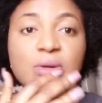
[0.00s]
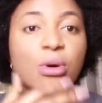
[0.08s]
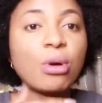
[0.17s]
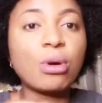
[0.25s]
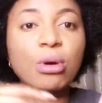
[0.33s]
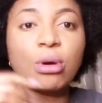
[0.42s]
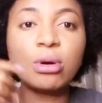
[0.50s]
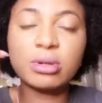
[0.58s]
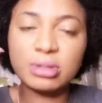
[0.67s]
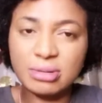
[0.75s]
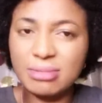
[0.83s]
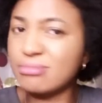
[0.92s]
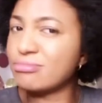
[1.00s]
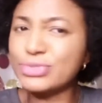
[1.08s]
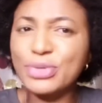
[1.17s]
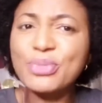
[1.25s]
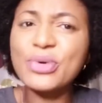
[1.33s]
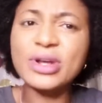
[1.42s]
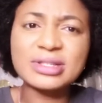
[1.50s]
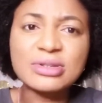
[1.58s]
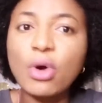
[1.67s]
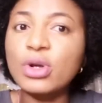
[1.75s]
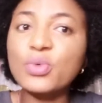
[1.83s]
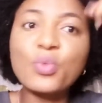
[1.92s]

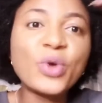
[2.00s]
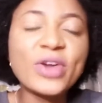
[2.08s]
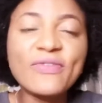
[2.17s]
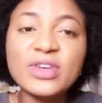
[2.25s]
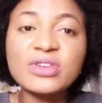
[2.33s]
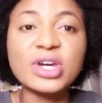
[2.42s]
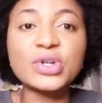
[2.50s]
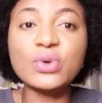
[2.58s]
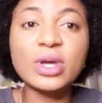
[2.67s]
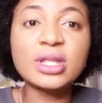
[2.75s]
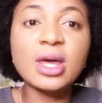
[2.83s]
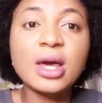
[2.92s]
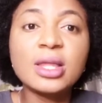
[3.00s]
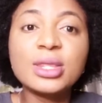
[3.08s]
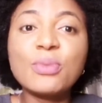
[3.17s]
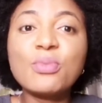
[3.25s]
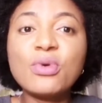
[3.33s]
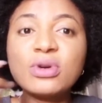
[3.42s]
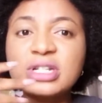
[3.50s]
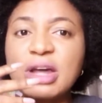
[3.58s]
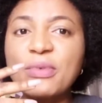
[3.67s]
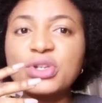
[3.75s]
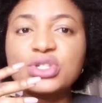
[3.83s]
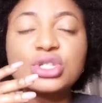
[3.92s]
or the weaving you're doing, the more
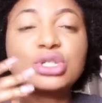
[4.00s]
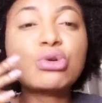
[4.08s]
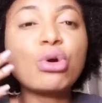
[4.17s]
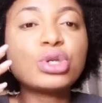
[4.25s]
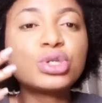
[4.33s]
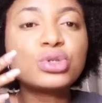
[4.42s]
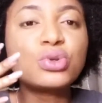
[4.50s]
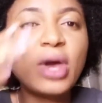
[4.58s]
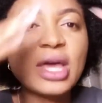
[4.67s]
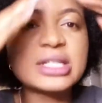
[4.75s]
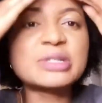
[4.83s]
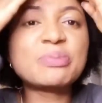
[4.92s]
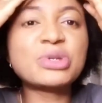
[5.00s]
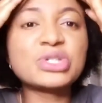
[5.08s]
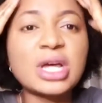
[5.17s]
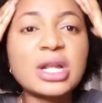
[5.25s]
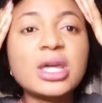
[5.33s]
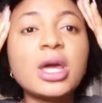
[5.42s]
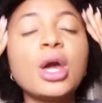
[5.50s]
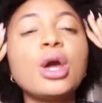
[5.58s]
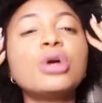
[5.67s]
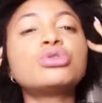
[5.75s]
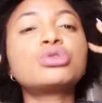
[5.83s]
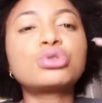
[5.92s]
damage it's going to do, especially
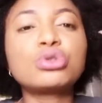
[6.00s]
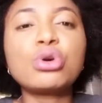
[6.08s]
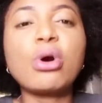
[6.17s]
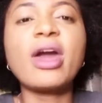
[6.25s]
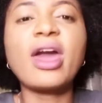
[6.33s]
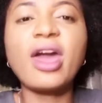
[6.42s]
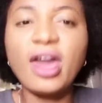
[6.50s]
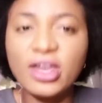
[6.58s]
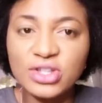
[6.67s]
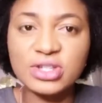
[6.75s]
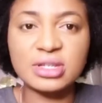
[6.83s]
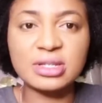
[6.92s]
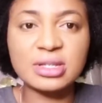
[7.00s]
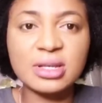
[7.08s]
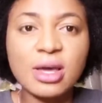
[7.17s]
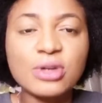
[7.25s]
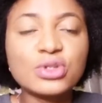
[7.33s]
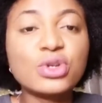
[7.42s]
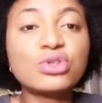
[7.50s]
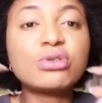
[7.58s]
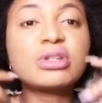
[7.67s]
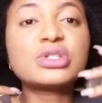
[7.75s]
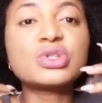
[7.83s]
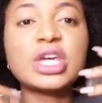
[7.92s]
to your edges. So you don't
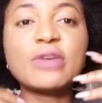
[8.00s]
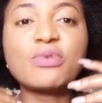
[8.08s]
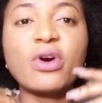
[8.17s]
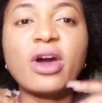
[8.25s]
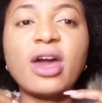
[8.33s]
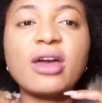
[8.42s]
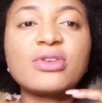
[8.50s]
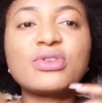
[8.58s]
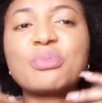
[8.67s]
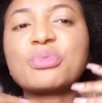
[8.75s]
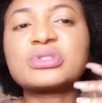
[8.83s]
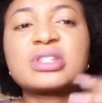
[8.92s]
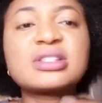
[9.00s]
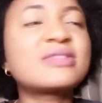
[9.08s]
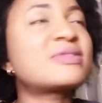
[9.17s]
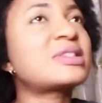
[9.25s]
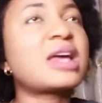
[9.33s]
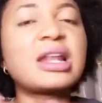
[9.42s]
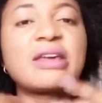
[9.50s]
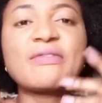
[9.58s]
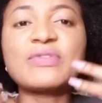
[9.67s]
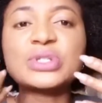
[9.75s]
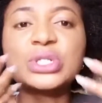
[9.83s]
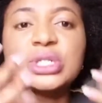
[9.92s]
need to keep your protective styling
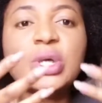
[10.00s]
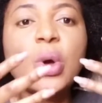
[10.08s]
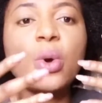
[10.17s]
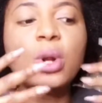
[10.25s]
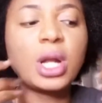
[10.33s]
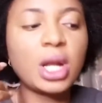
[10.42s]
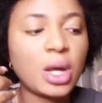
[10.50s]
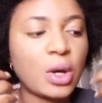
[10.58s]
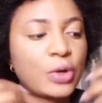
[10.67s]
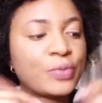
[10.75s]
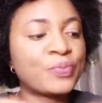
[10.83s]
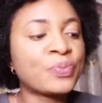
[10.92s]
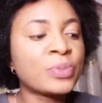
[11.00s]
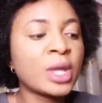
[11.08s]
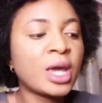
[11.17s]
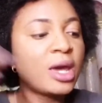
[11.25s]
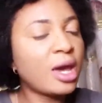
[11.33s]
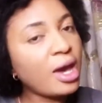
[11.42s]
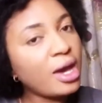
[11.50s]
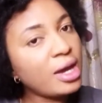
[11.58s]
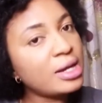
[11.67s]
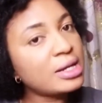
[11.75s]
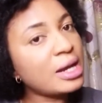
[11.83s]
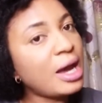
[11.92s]
for so long.
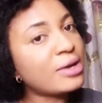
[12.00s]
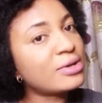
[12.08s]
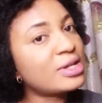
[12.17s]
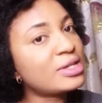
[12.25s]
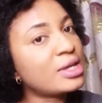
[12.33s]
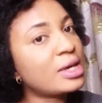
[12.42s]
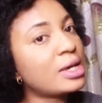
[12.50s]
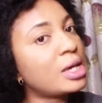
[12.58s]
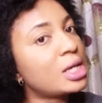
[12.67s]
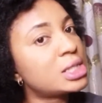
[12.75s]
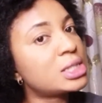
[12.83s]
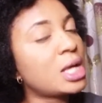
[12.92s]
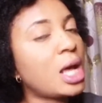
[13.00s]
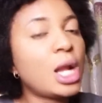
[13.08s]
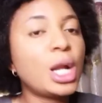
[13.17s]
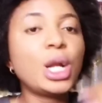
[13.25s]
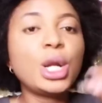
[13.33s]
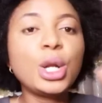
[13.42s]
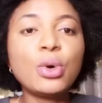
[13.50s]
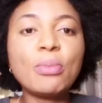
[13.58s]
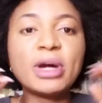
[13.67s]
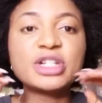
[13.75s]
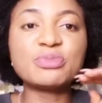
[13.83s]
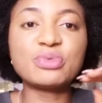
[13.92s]
And another thing is low
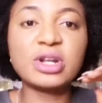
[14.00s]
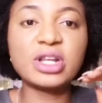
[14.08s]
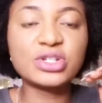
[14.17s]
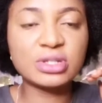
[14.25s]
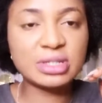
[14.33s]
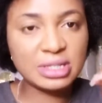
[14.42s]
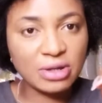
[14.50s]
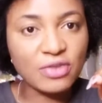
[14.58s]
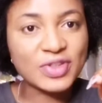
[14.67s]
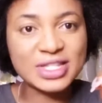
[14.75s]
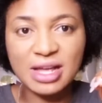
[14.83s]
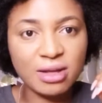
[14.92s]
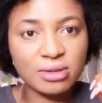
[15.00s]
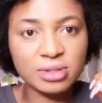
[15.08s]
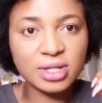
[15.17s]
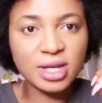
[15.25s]
manipulations of style.